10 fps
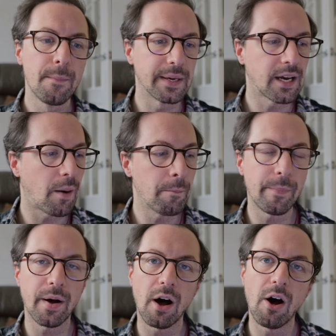become
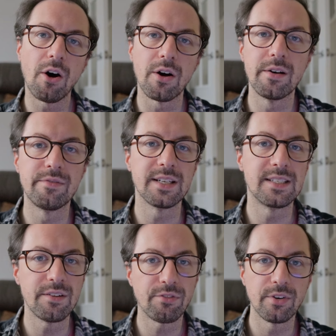part of
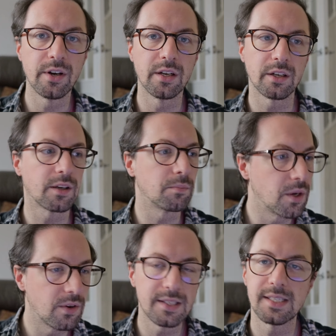different
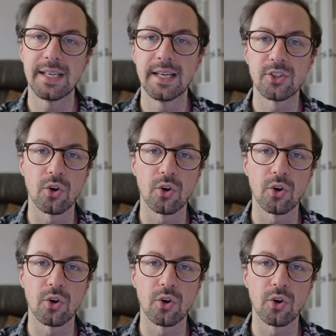communities,